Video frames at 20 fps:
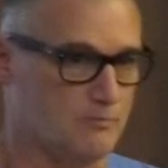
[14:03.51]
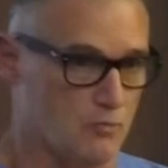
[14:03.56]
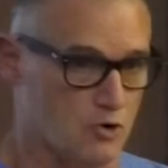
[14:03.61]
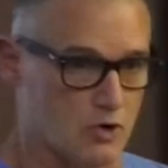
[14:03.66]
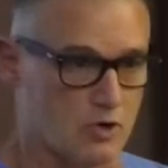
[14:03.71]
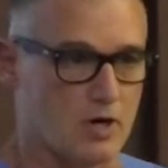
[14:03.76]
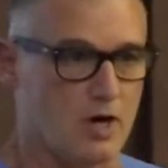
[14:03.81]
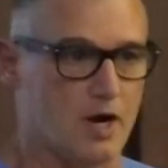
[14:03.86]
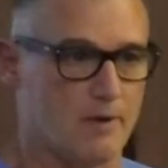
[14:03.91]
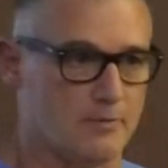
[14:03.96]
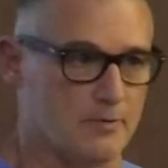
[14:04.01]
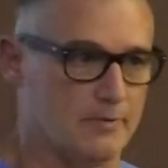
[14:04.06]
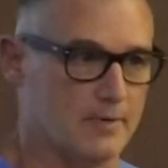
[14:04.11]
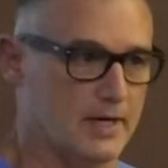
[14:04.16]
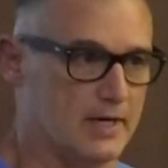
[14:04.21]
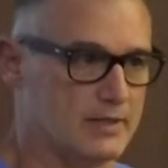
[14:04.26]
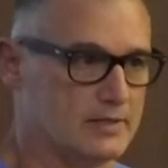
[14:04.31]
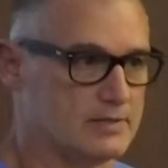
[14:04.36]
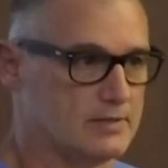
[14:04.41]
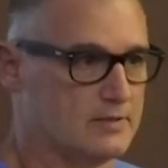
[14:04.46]
more
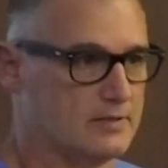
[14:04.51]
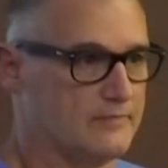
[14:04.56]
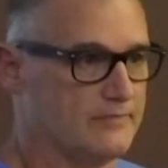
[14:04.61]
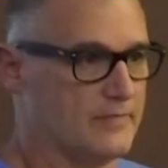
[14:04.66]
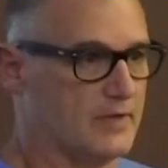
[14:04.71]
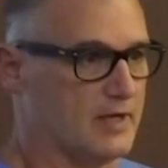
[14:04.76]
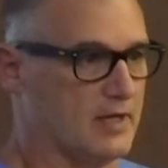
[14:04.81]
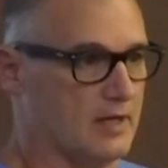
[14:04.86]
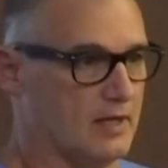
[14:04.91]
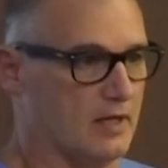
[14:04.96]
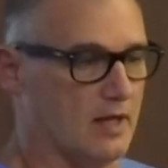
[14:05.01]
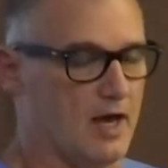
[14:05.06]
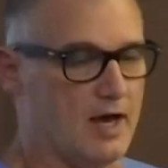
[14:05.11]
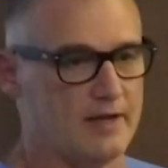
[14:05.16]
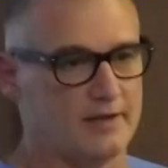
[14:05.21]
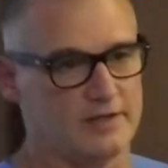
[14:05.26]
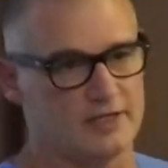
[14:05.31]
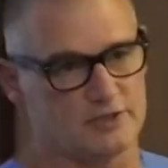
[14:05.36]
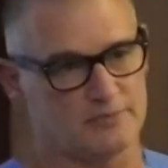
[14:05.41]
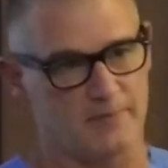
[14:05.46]
compromise. And a
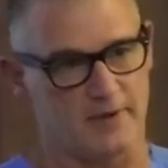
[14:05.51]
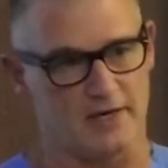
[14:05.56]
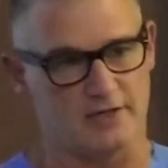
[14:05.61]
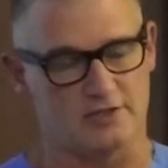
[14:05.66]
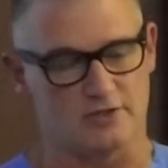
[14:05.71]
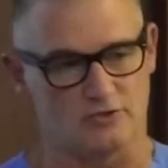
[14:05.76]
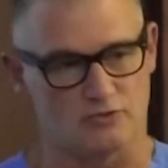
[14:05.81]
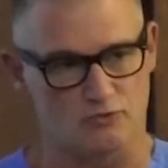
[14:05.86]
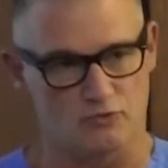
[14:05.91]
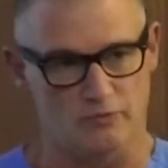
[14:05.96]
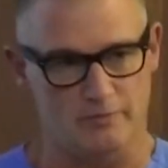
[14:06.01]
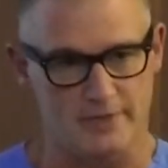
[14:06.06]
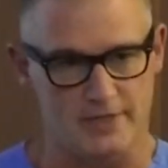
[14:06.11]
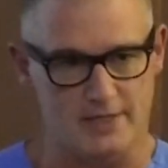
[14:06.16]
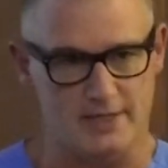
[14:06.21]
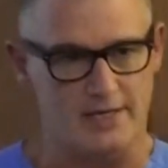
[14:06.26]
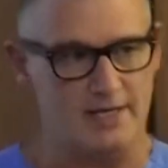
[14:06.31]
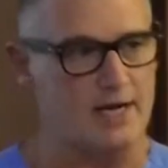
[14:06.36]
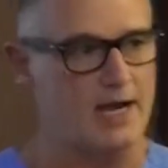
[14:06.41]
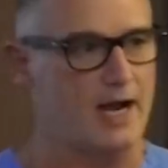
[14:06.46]
lot of these patients will
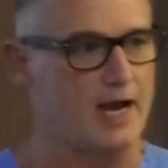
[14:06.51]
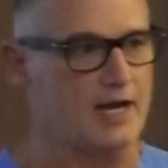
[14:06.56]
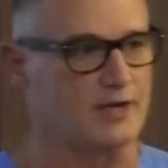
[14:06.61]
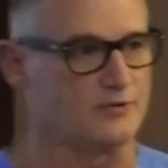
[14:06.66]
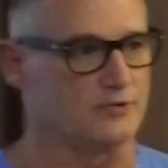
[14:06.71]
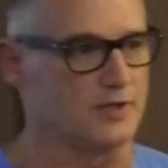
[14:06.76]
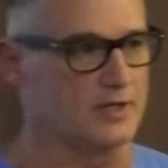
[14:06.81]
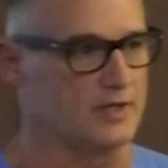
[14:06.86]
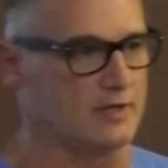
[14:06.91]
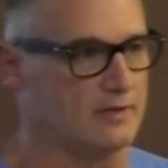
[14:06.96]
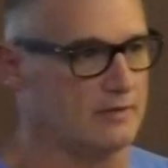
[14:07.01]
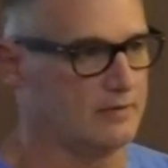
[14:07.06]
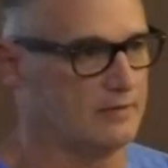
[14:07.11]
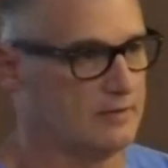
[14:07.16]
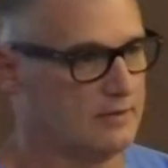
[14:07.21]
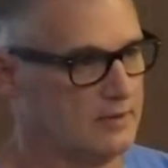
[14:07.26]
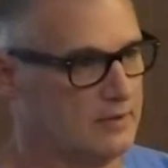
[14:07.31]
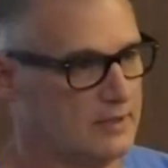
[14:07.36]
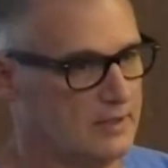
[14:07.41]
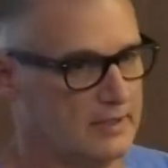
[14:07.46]
be dehydrated.
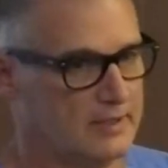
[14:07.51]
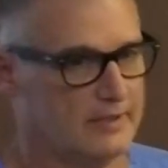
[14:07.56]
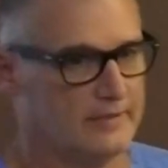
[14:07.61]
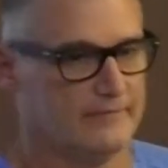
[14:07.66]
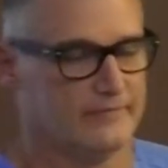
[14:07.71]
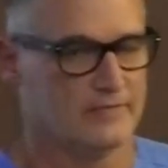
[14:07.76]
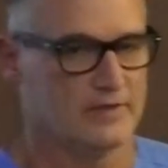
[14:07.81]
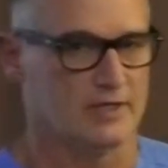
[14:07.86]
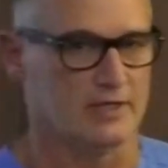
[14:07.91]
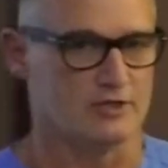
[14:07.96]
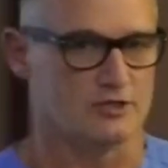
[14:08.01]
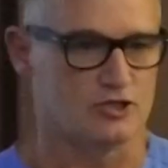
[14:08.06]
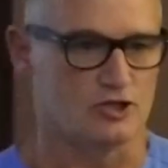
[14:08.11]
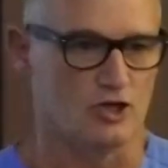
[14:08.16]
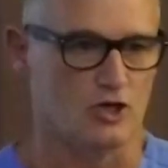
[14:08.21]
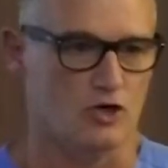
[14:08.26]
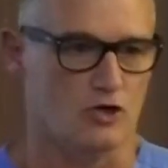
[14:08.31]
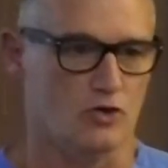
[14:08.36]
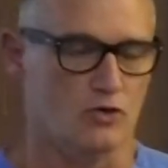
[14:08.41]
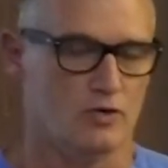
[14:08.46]
And
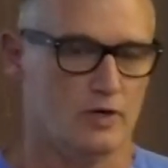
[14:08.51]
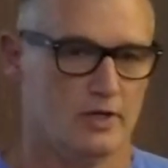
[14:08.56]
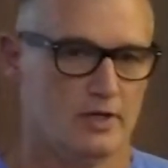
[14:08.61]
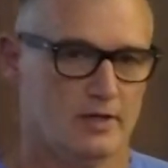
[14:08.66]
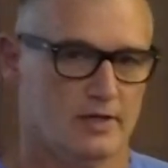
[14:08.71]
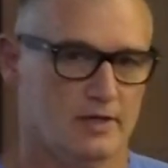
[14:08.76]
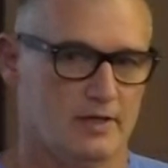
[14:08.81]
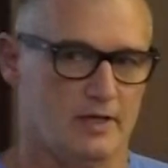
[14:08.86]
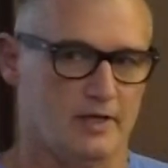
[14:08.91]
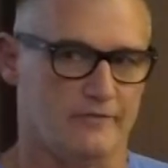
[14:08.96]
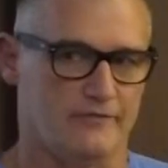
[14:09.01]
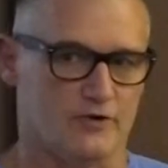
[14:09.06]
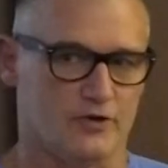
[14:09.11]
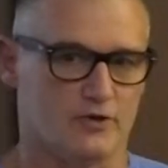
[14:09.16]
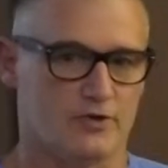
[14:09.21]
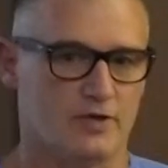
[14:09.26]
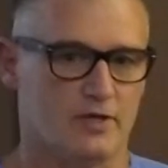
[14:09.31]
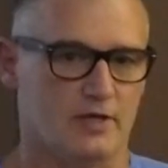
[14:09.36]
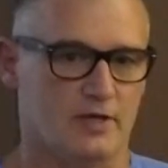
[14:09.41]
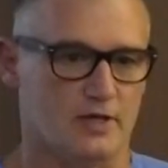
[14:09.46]
so if
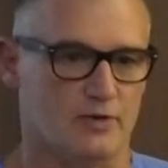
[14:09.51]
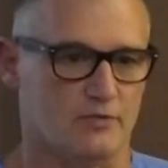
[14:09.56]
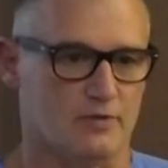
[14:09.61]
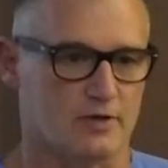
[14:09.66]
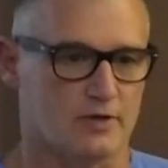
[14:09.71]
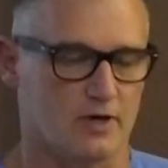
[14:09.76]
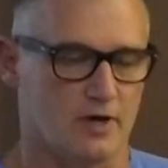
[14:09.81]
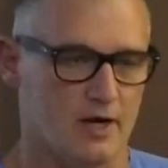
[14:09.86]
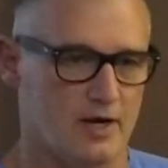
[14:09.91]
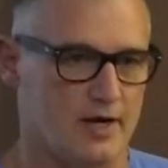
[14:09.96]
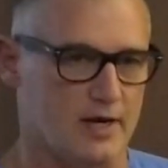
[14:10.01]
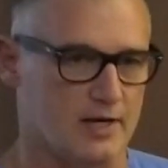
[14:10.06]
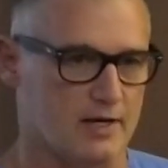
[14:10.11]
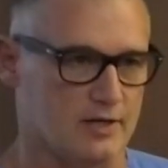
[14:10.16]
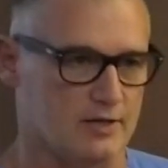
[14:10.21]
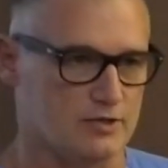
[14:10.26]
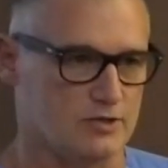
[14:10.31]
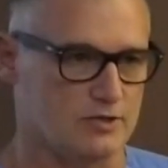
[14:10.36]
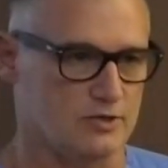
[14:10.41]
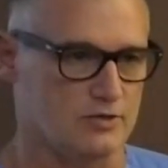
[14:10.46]
you're dealing with
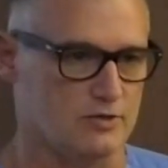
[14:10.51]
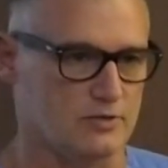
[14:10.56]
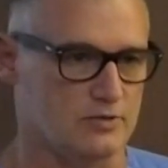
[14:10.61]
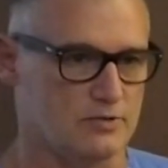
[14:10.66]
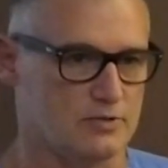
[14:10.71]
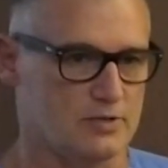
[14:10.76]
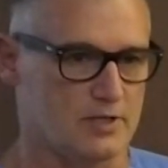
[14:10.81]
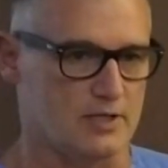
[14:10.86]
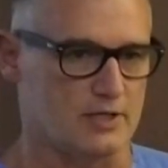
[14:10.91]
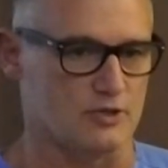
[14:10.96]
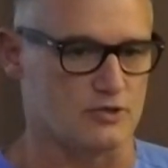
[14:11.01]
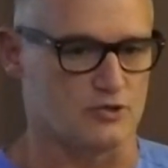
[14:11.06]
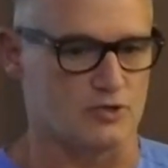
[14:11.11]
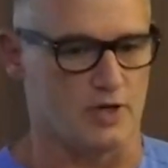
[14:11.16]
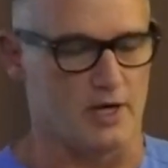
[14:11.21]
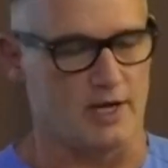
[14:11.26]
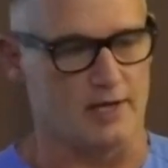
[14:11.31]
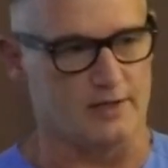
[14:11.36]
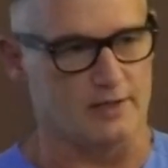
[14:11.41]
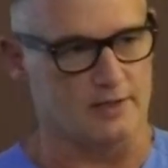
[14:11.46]
cardiac issues and you're
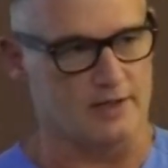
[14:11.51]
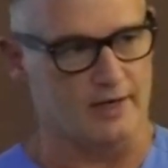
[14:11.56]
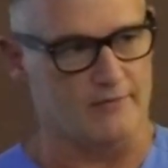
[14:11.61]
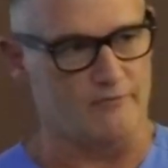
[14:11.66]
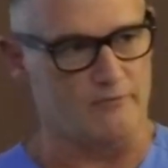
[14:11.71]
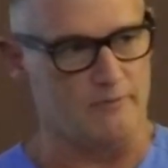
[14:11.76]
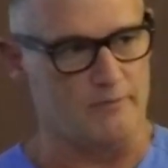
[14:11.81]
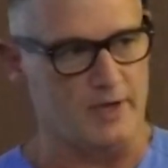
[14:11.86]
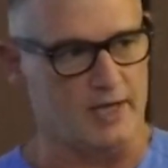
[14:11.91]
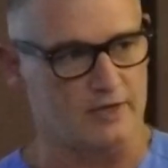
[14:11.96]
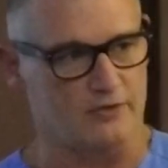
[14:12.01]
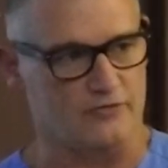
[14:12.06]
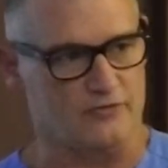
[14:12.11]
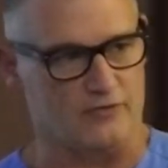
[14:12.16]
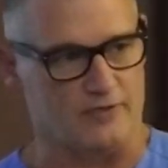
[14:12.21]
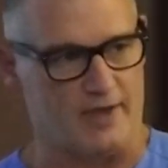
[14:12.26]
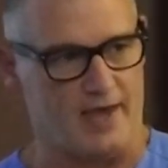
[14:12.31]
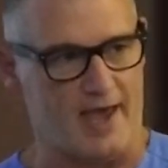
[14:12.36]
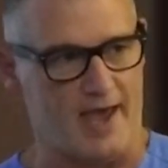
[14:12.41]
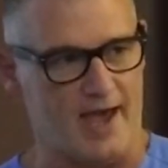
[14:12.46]
trying to give them meds
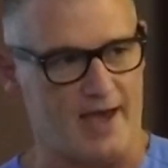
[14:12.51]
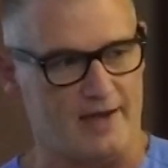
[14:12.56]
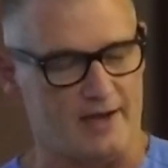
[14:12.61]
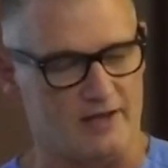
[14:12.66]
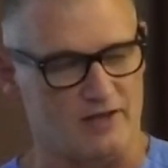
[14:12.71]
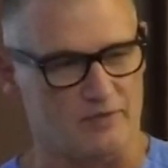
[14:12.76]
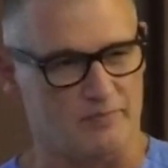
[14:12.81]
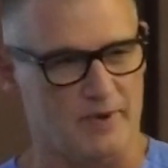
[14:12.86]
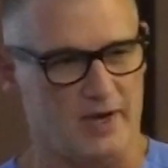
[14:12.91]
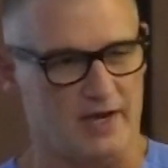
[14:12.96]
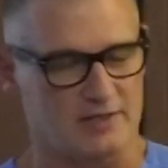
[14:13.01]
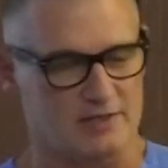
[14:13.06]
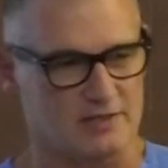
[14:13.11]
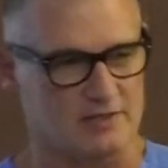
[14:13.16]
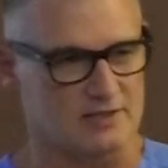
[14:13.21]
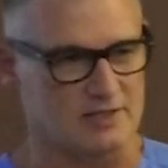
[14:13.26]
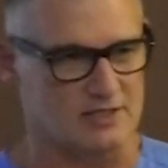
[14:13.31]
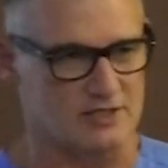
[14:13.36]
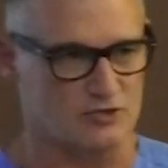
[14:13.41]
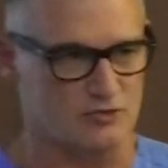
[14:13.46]
for that and the
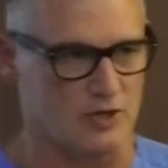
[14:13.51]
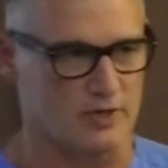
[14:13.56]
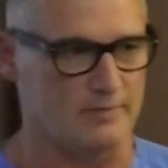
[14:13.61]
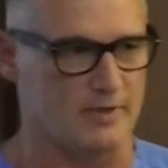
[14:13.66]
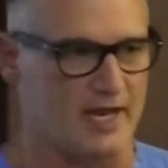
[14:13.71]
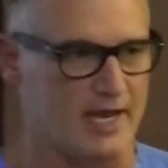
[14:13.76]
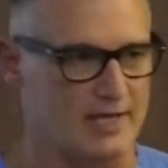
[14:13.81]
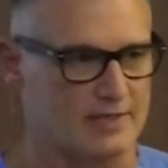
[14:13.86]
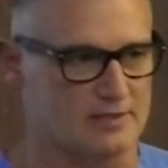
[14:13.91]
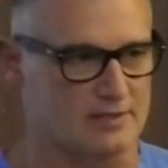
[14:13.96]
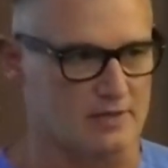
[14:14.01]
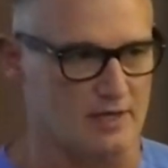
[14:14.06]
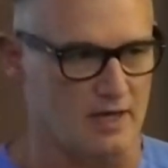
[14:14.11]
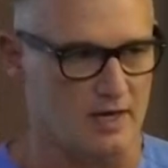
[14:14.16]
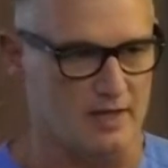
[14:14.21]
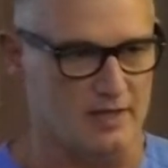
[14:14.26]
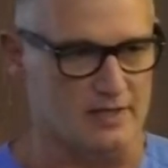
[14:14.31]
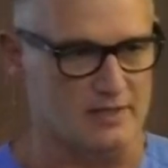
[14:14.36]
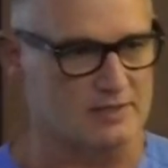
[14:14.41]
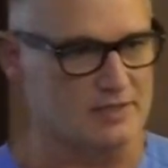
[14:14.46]
patient's extremely
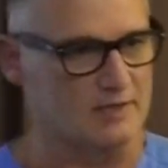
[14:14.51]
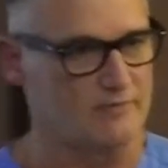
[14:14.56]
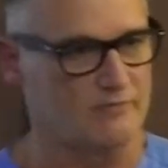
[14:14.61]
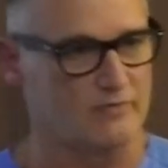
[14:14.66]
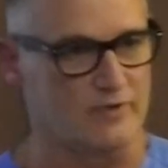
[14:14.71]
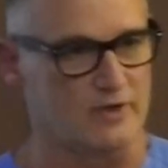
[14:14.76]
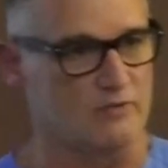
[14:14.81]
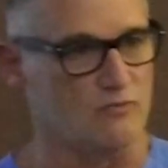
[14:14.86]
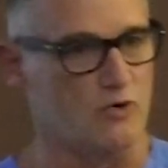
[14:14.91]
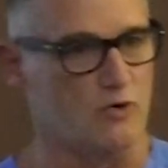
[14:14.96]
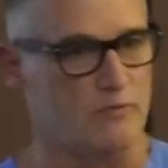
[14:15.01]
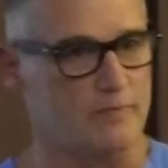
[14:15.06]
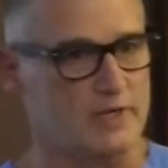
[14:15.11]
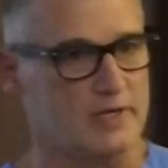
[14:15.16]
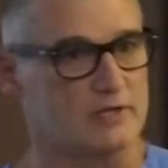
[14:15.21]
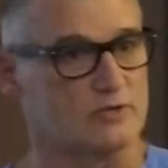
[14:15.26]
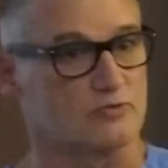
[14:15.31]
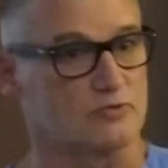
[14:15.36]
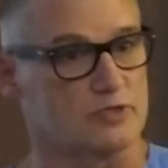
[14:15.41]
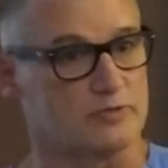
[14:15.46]
acidotic, some of them won't
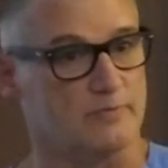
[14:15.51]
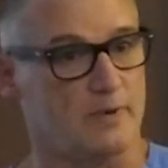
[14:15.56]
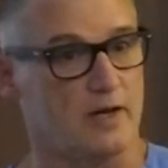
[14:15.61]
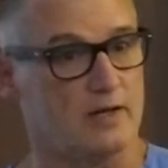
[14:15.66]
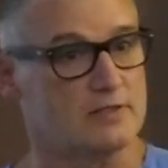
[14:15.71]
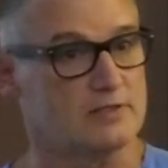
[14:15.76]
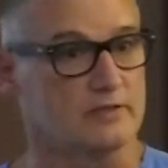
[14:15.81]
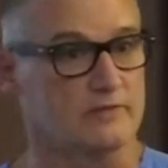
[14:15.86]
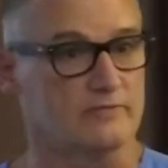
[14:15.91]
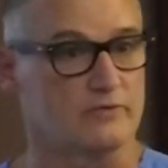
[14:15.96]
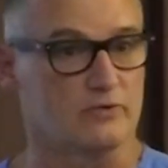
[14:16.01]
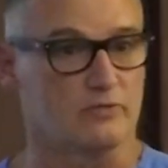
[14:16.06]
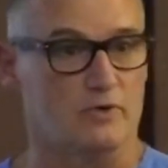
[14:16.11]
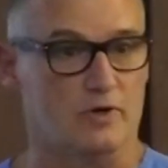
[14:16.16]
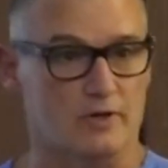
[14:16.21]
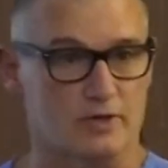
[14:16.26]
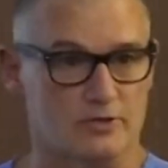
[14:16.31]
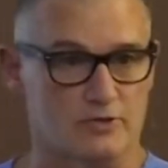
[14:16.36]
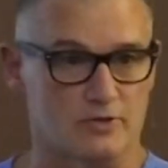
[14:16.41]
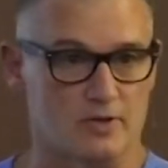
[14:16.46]
be as responsive to
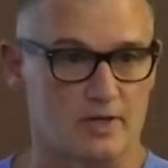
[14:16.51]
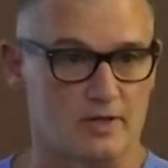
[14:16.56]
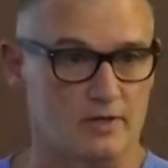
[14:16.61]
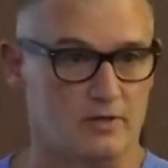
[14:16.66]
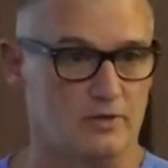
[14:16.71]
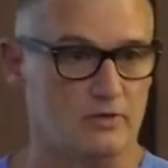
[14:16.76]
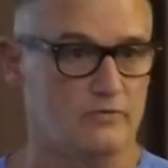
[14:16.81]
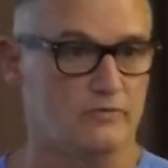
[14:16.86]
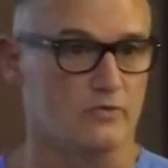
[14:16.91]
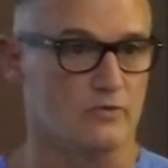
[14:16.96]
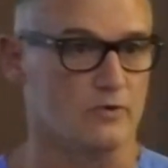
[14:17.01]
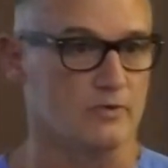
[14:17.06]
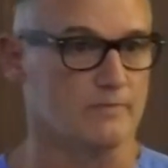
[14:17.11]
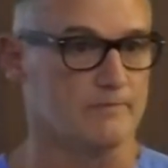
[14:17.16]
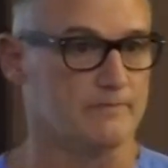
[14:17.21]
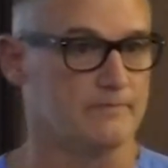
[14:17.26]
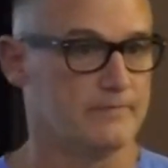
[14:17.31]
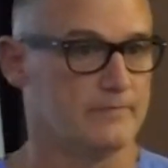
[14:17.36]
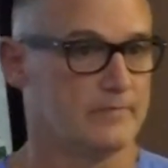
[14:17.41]
what you're trying to do for them.